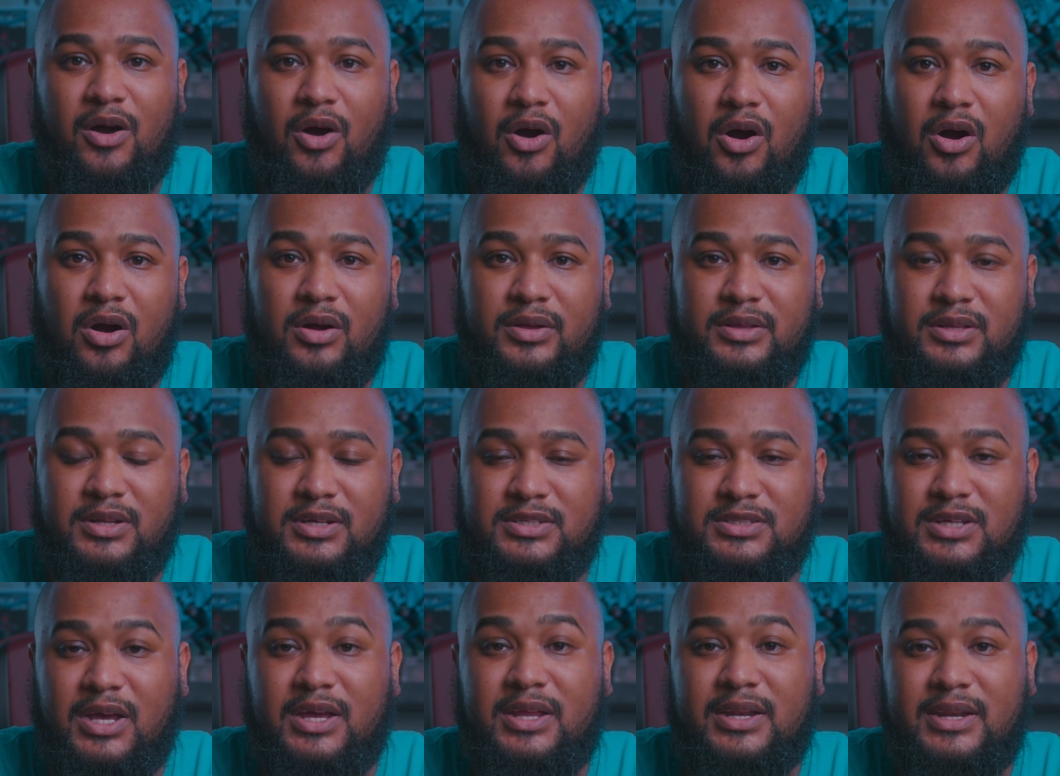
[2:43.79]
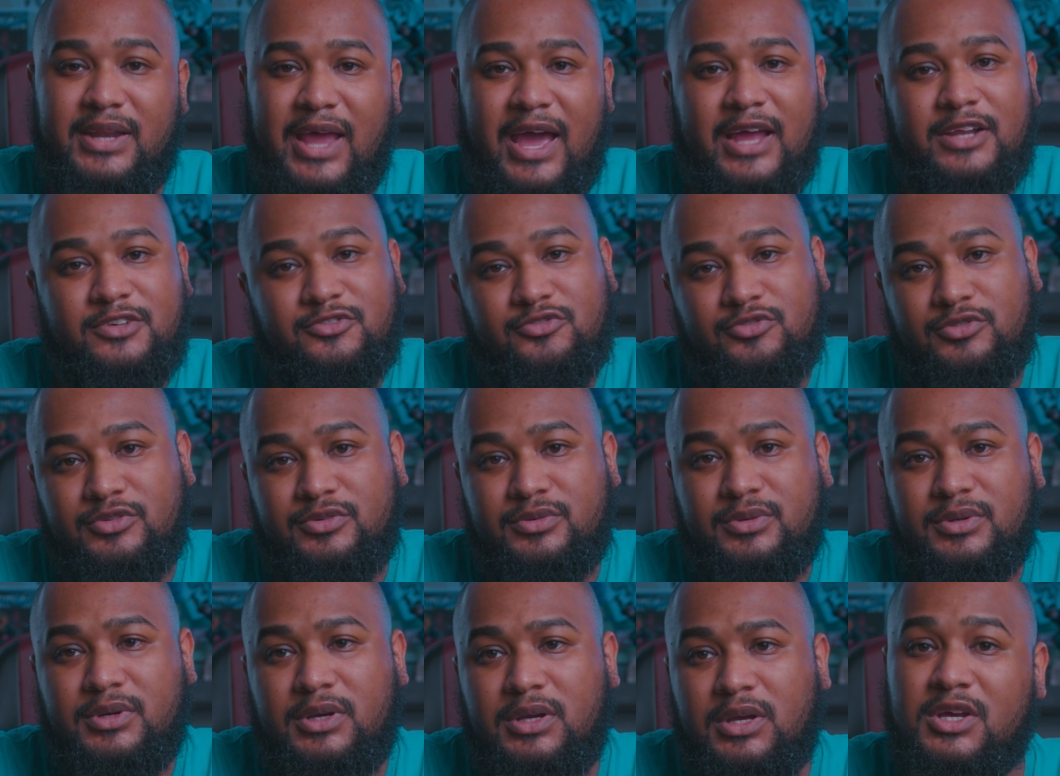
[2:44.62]
all, and it looks unnatural.
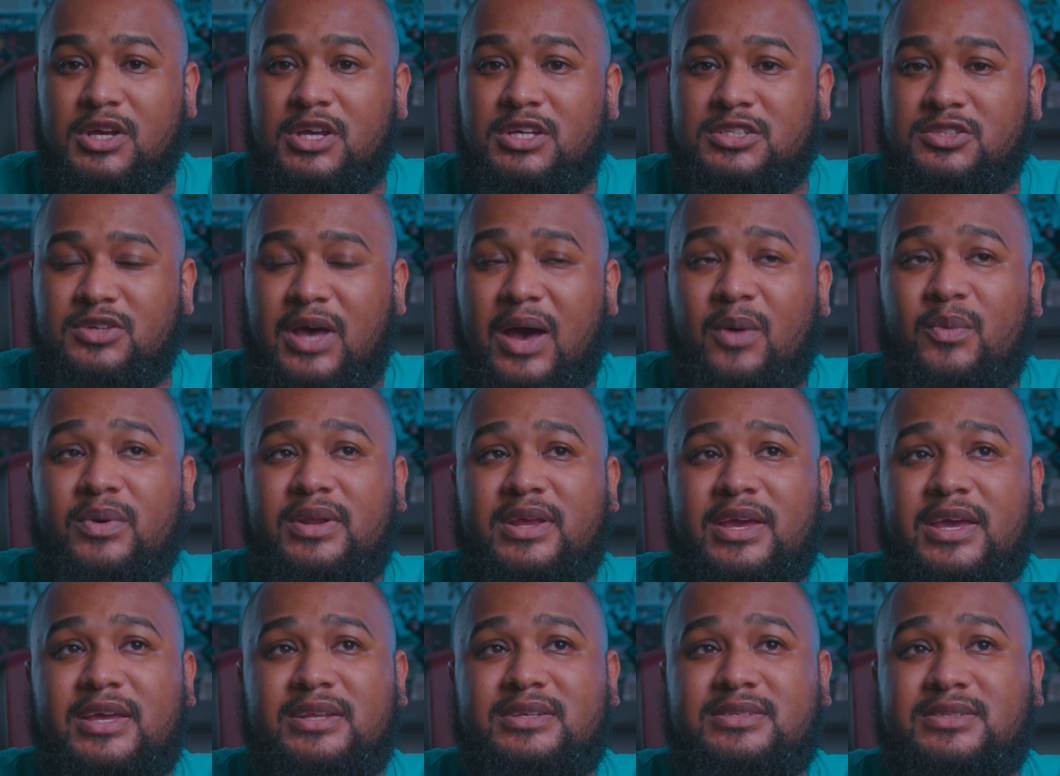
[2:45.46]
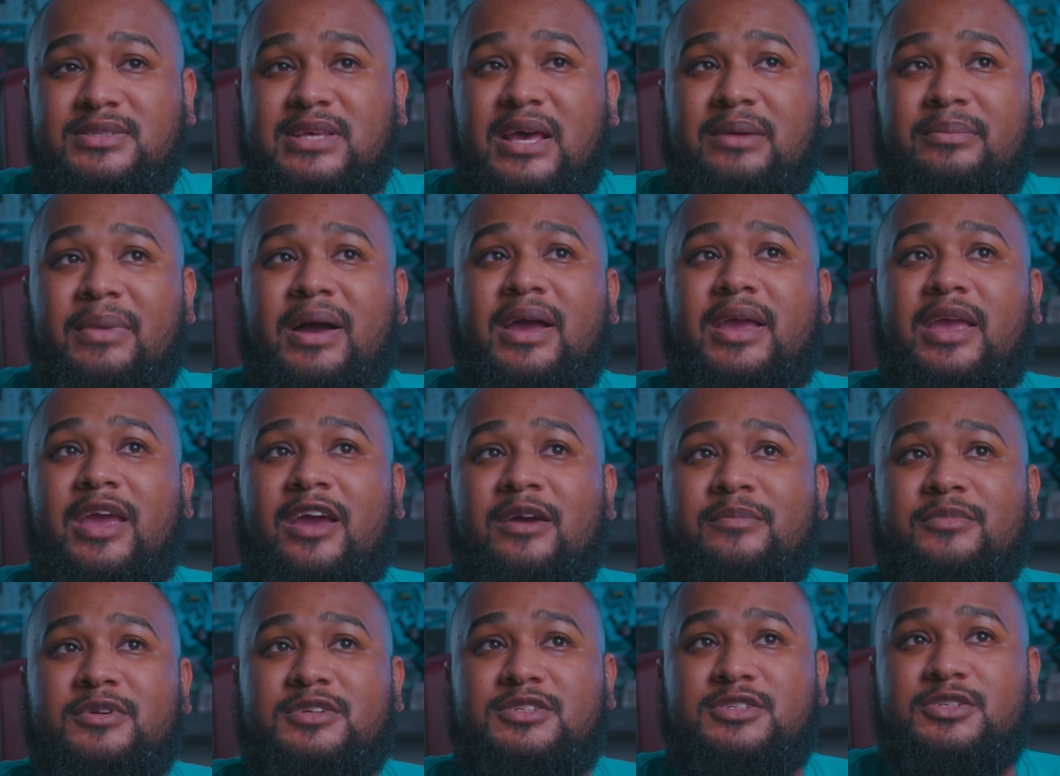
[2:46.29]
So I went ahead and set my
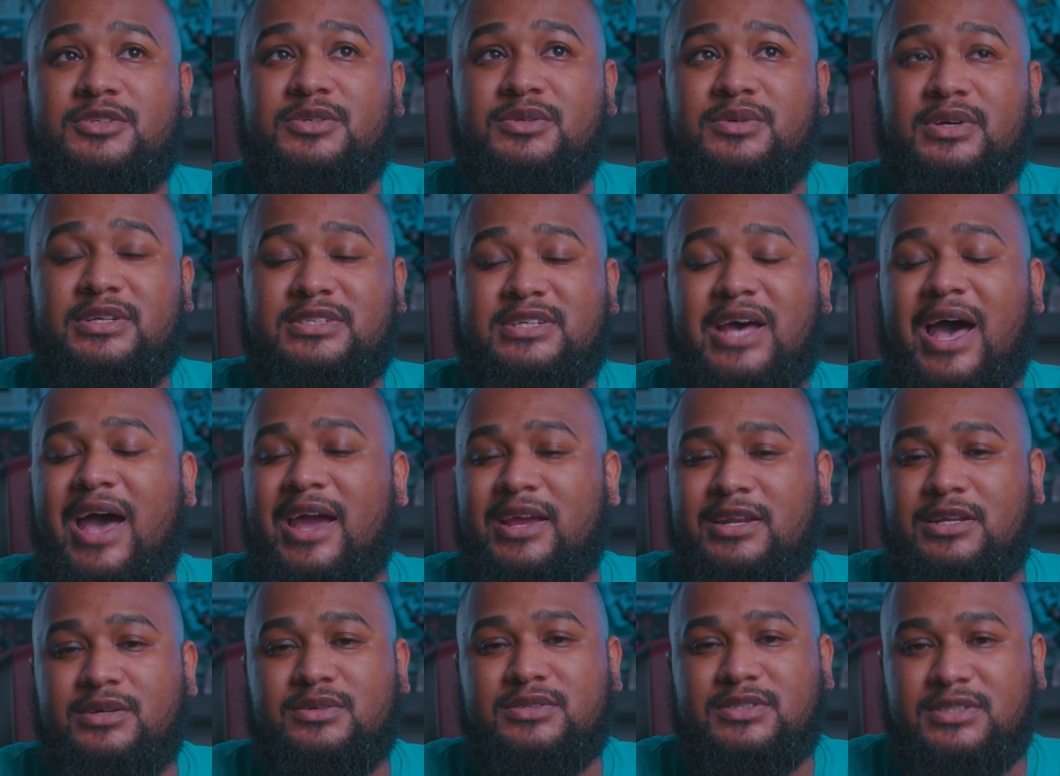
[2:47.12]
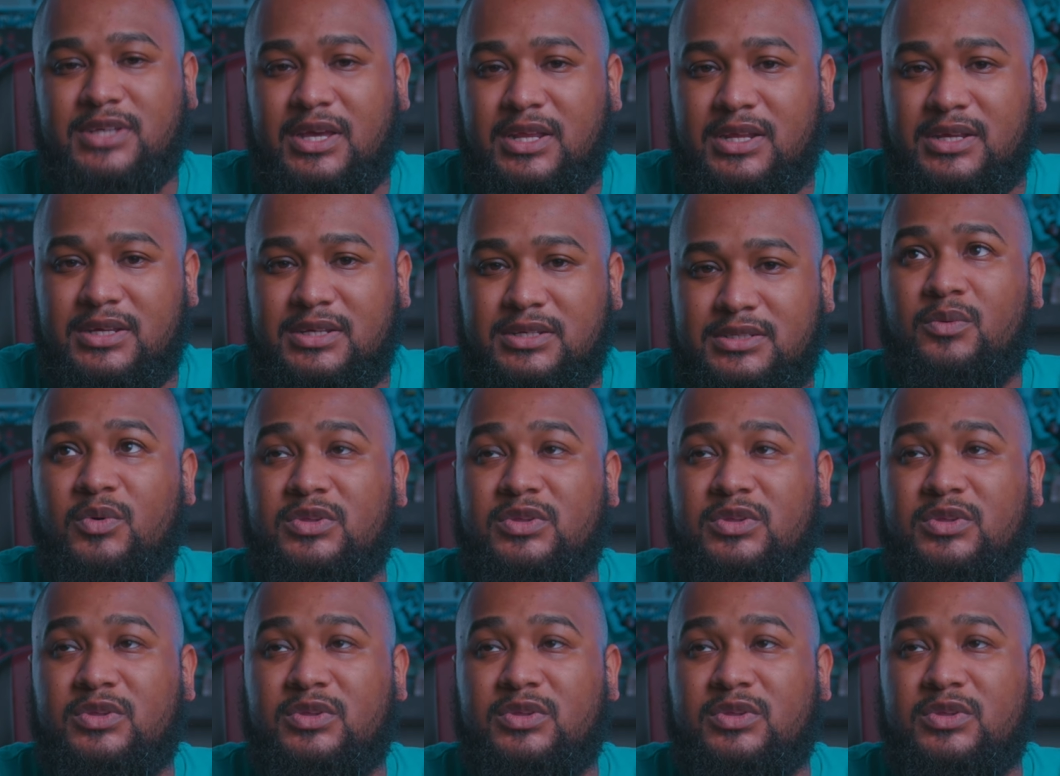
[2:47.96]
camera to its ideal settings.